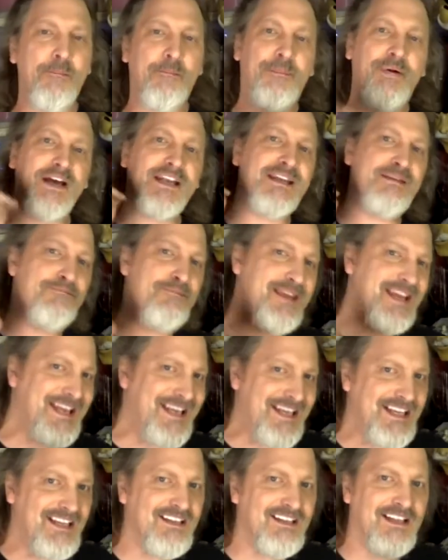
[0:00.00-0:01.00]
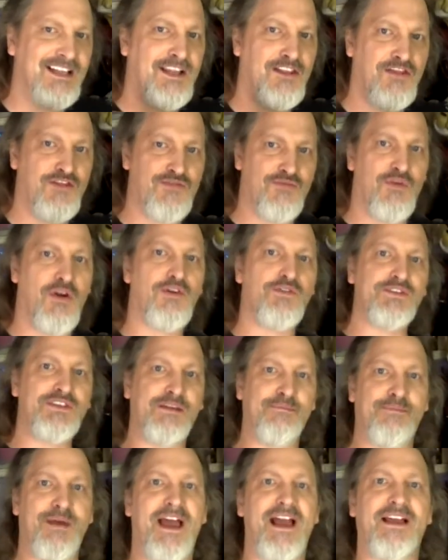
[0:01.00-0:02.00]
But immediately throws
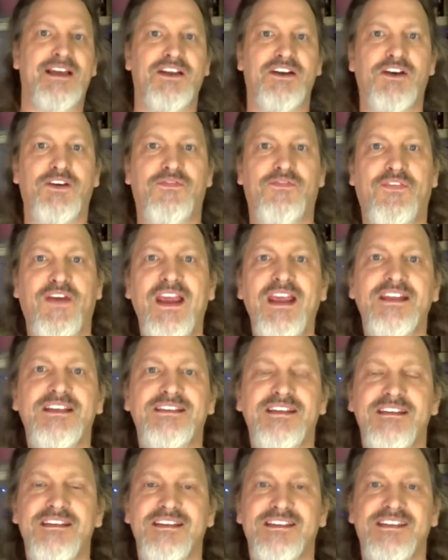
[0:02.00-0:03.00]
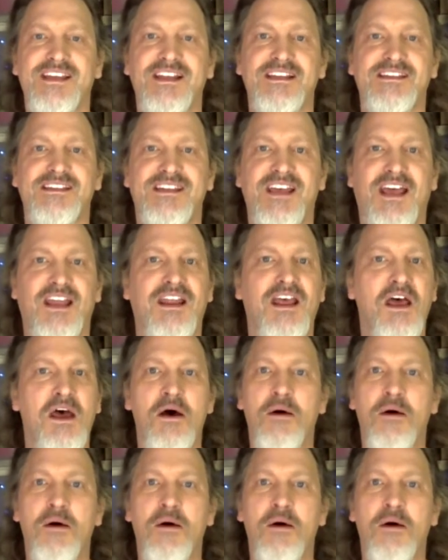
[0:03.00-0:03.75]
it back in her face in the sense that,